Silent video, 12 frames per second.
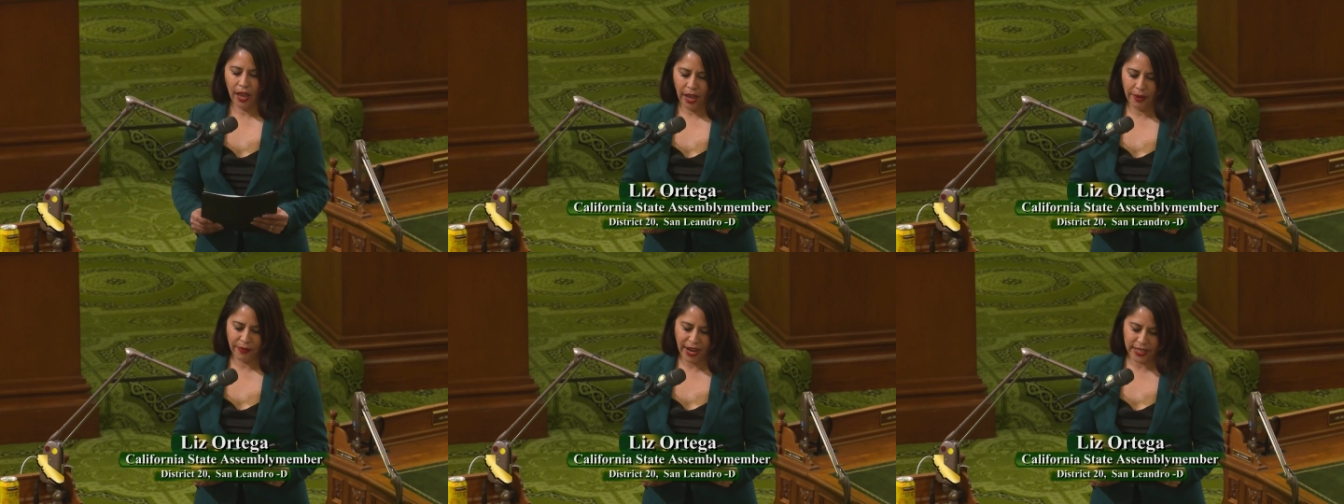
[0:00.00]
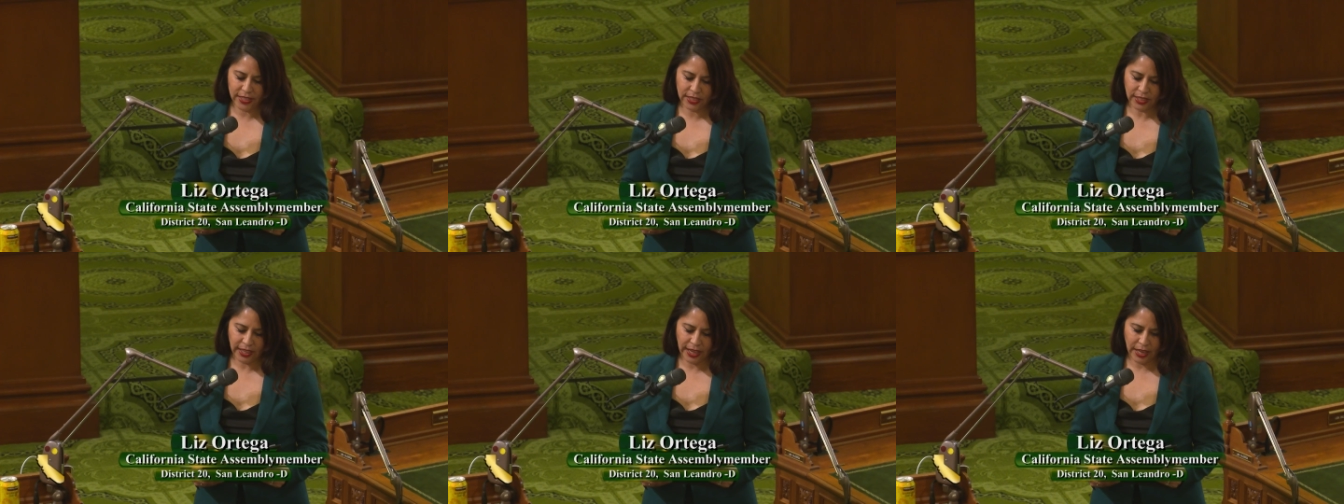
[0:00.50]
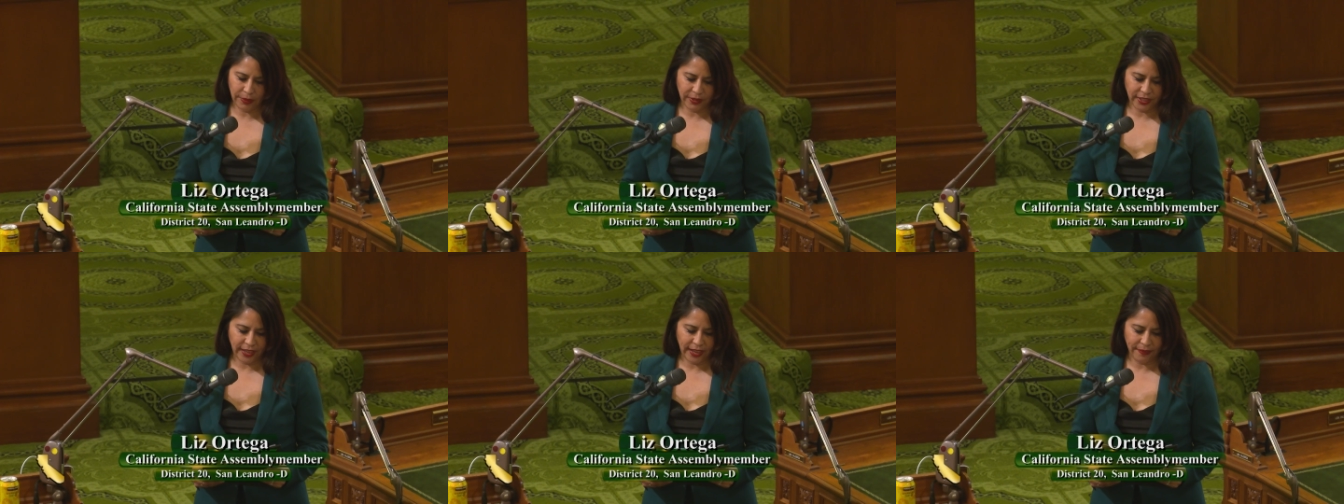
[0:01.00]
I rise today
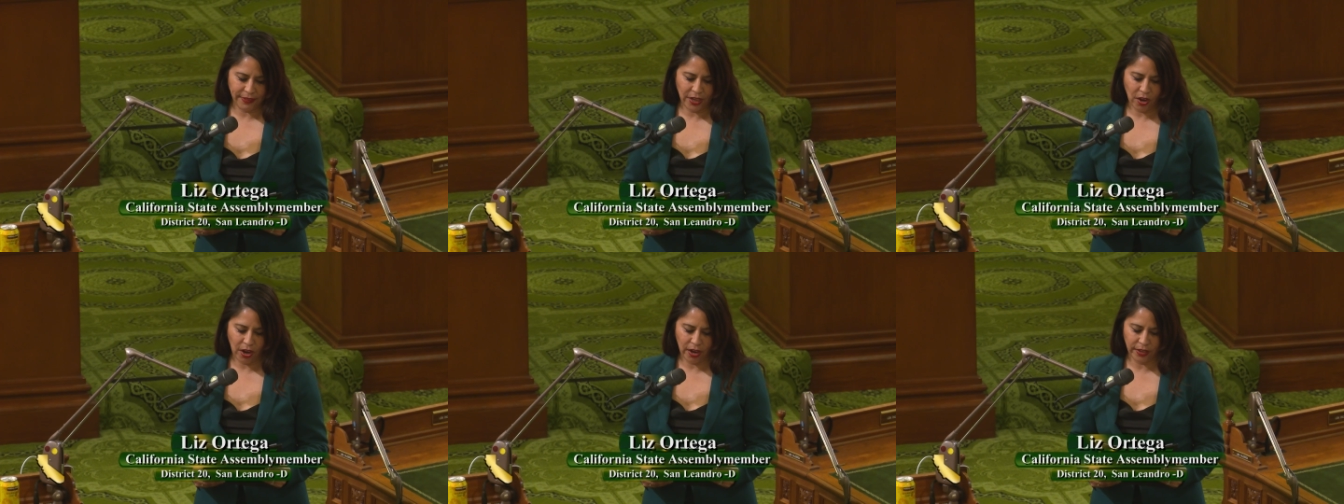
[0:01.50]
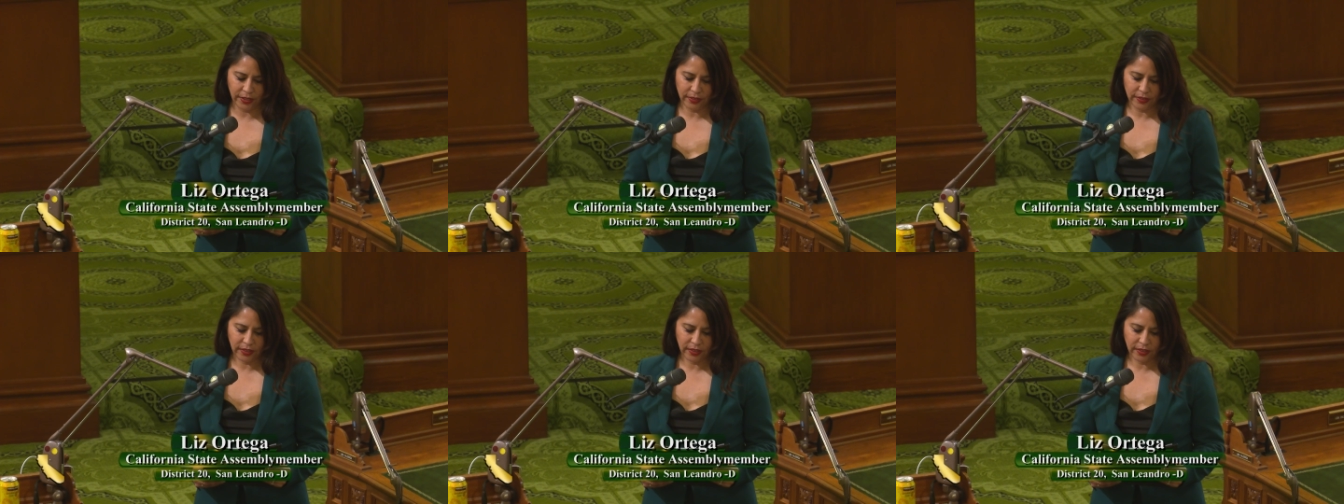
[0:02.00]
with a heavy heart